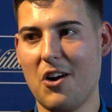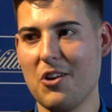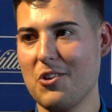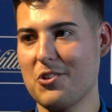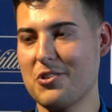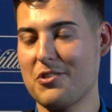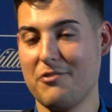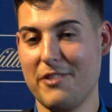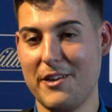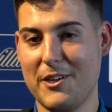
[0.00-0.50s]
I
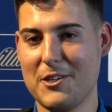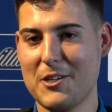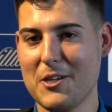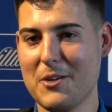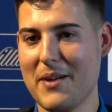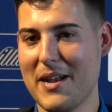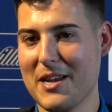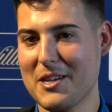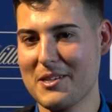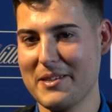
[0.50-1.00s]
lost
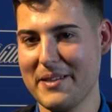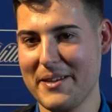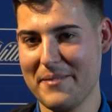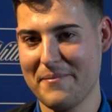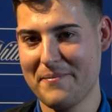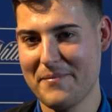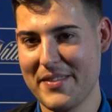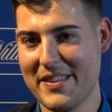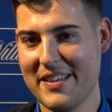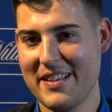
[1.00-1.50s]
3-2, actually.
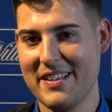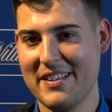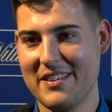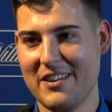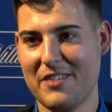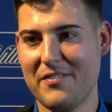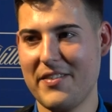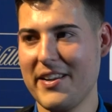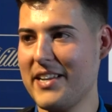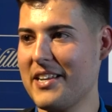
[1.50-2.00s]

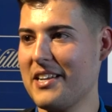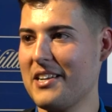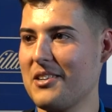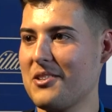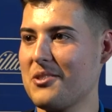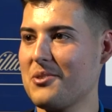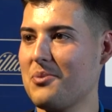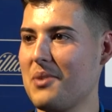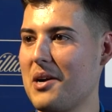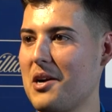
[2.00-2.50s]
I think he'd done a
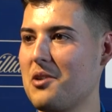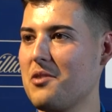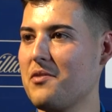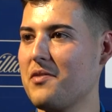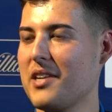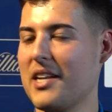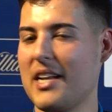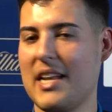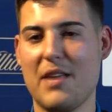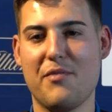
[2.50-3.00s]
12
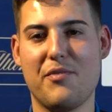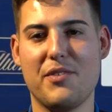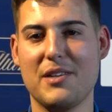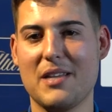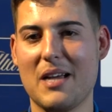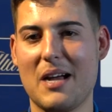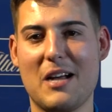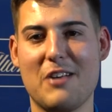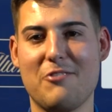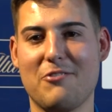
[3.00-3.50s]
and 11
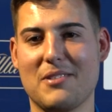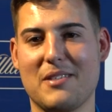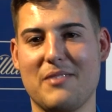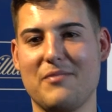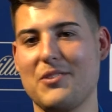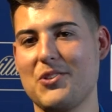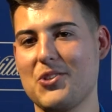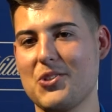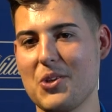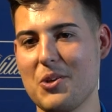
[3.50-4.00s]
dart or
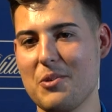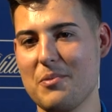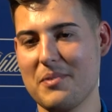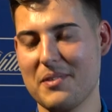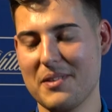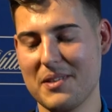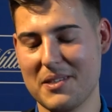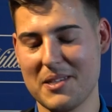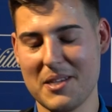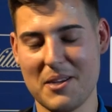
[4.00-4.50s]
something
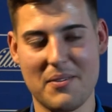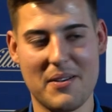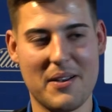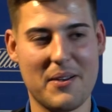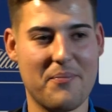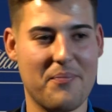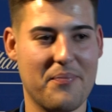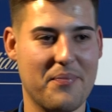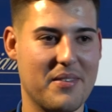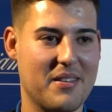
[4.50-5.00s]
stupid.
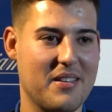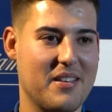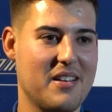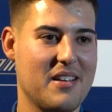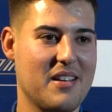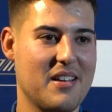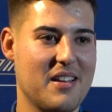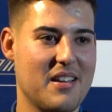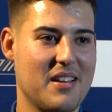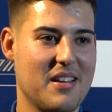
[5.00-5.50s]
So,
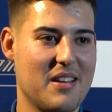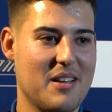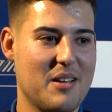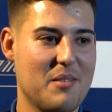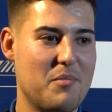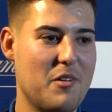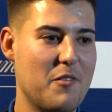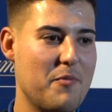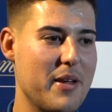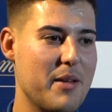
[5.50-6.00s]

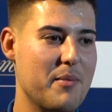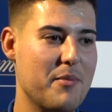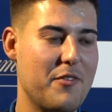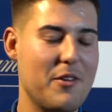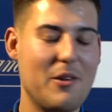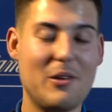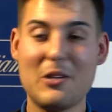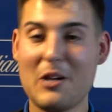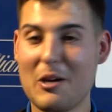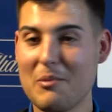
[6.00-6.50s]
but I've beat him a
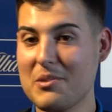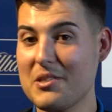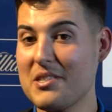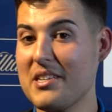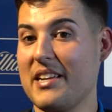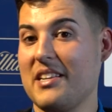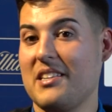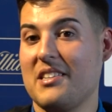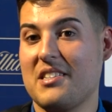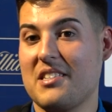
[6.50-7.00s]
few times
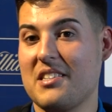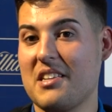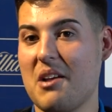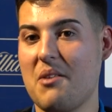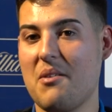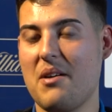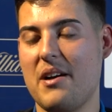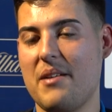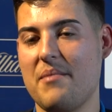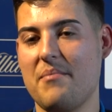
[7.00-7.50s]
since,
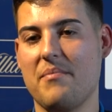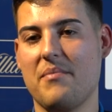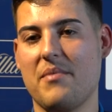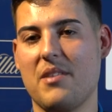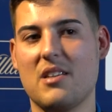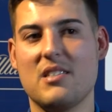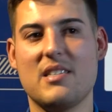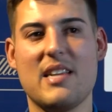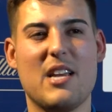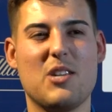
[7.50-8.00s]
so
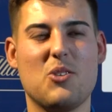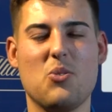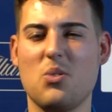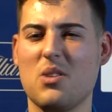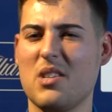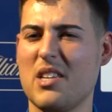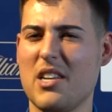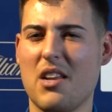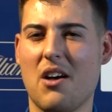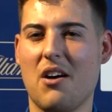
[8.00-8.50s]
like I say, it's all
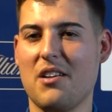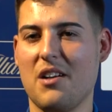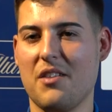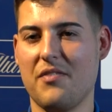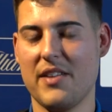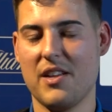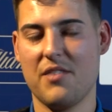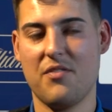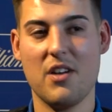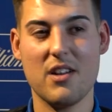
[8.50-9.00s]
on the night. I
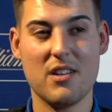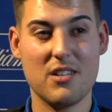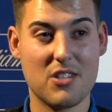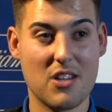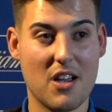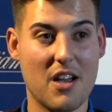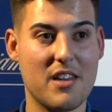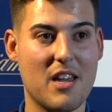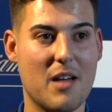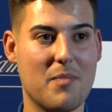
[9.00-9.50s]
think if I can
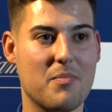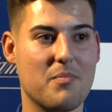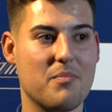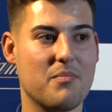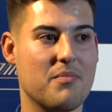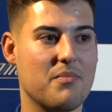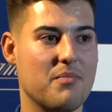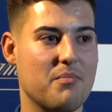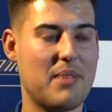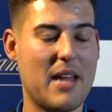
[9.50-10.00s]
turn up
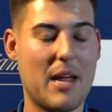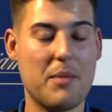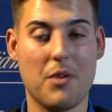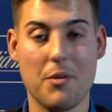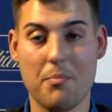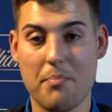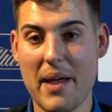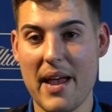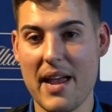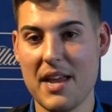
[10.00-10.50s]
and play my
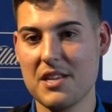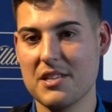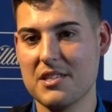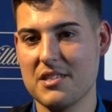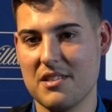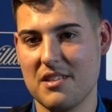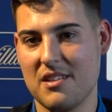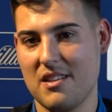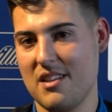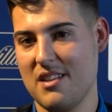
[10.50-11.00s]

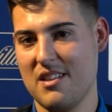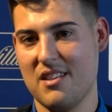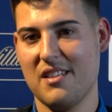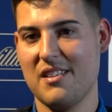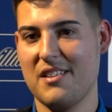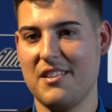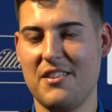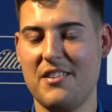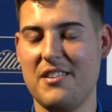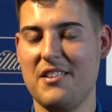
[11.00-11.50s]
best,
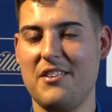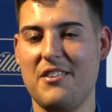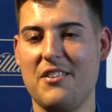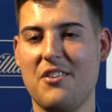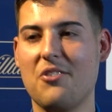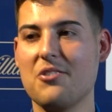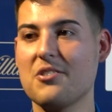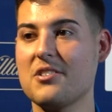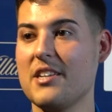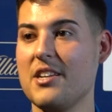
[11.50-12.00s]
you
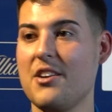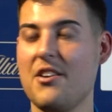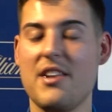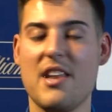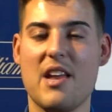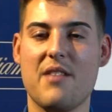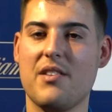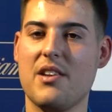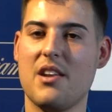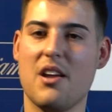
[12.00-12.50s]
honestly, you
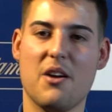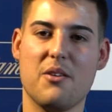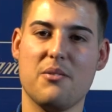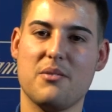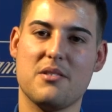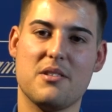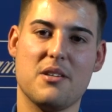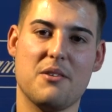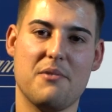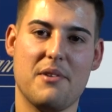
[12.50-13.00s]
never know.
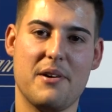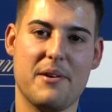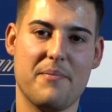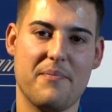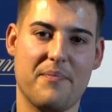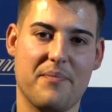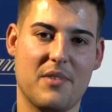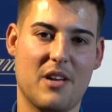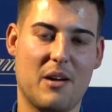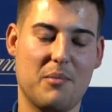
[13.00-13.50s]
So
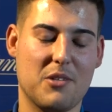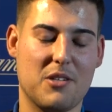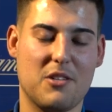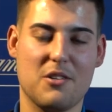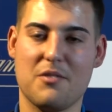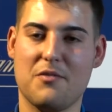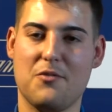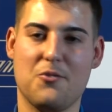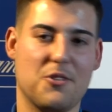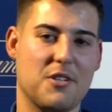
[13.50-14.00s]
I'm just
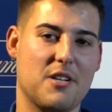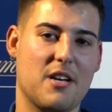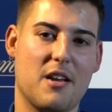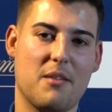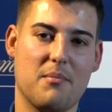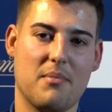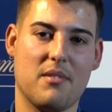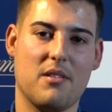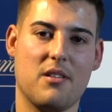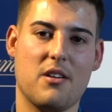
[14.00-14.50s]
looking forward
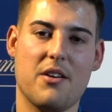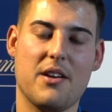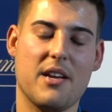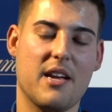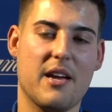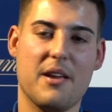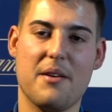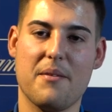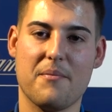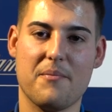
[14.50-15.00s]
to going
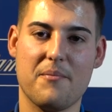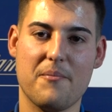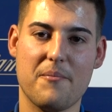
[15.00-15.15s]
again.